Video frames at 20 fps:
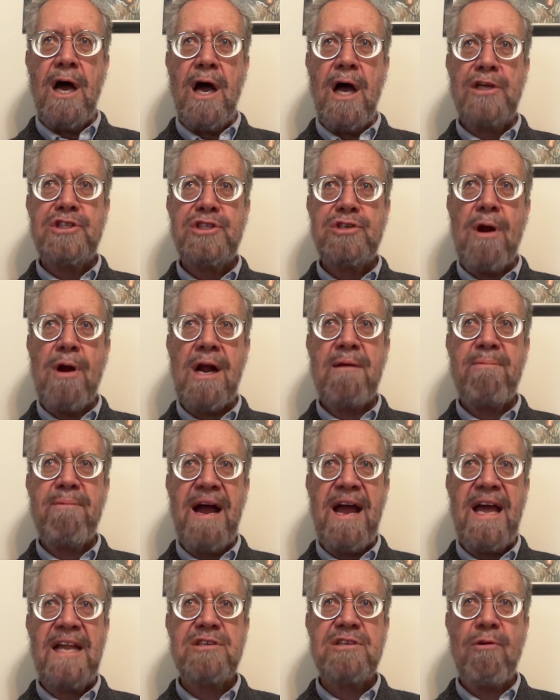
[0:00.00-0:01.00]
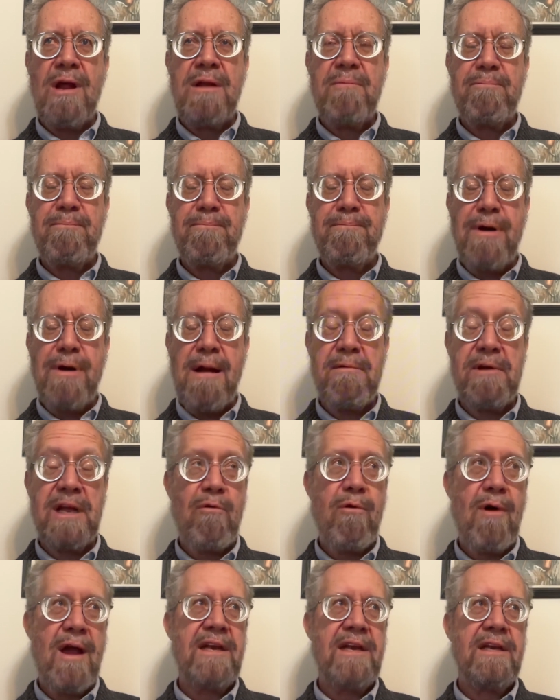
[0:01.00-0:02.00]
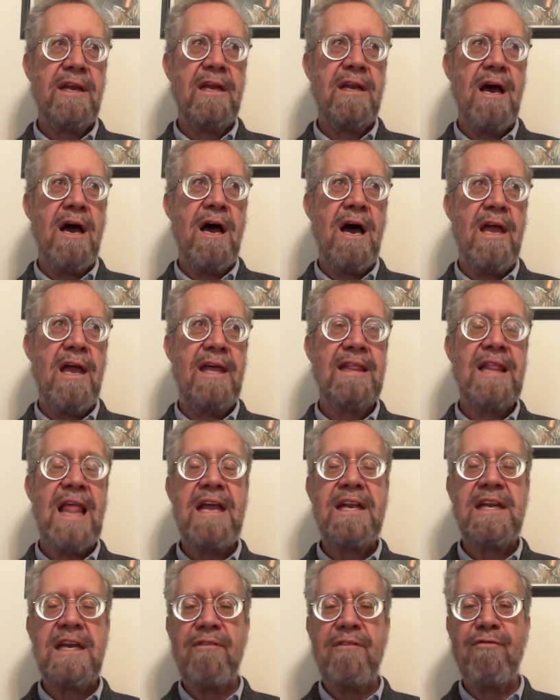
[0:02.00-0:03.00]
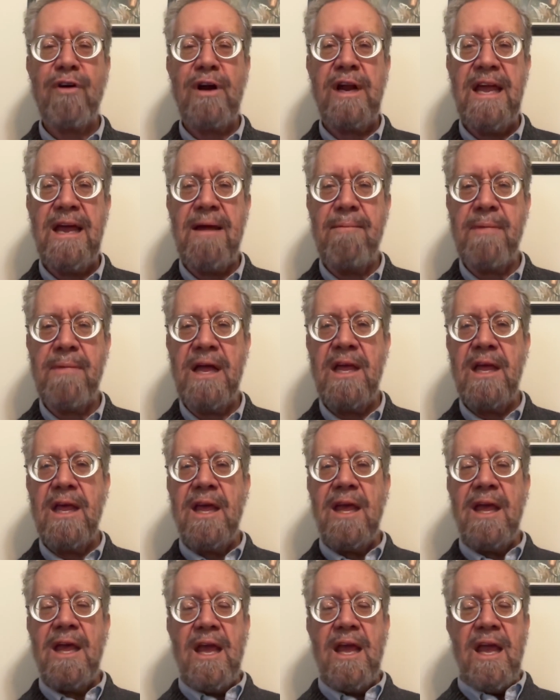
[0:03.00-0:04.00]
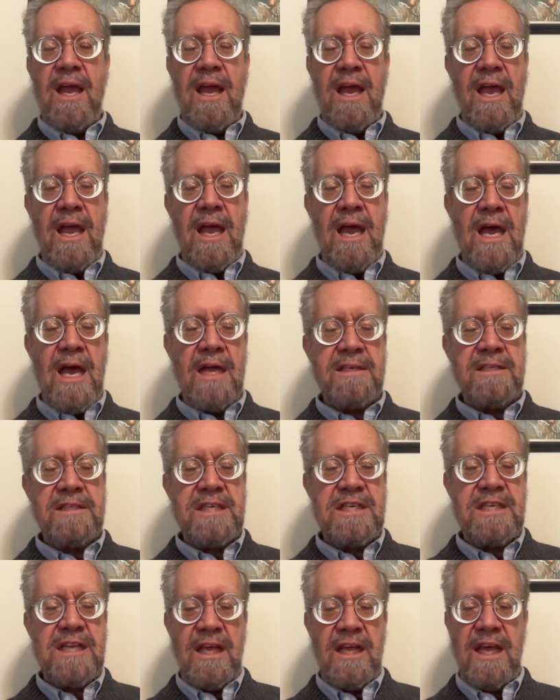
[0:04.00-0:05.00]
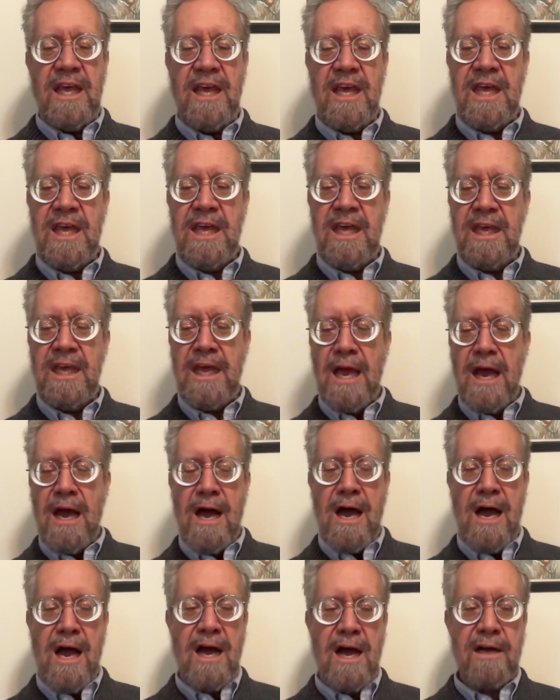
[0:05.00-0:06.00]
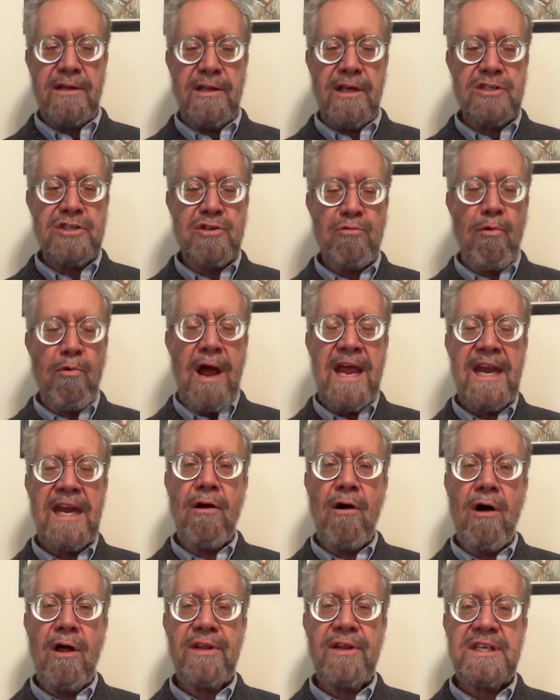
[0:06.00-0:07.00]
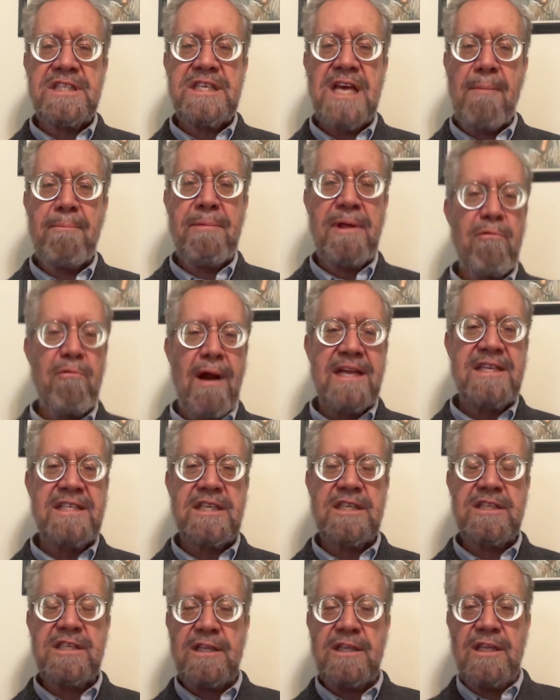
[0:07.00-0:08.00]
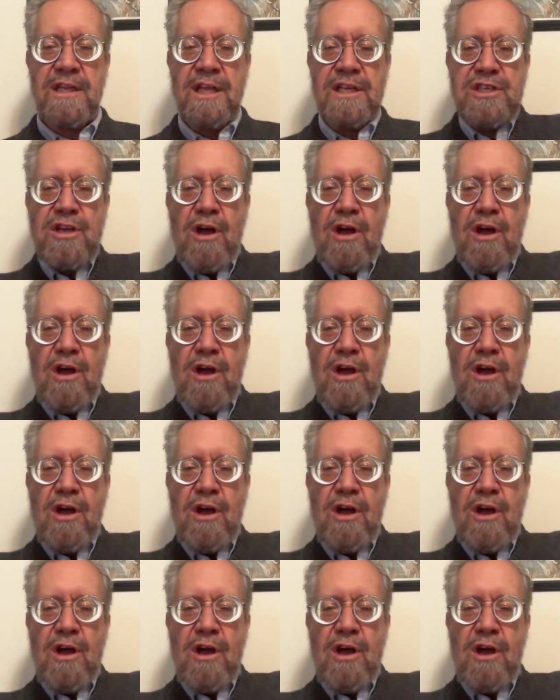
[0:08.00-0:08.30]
struck by it. It's probably quite enlightening for him. And he is writing all this up. He writes this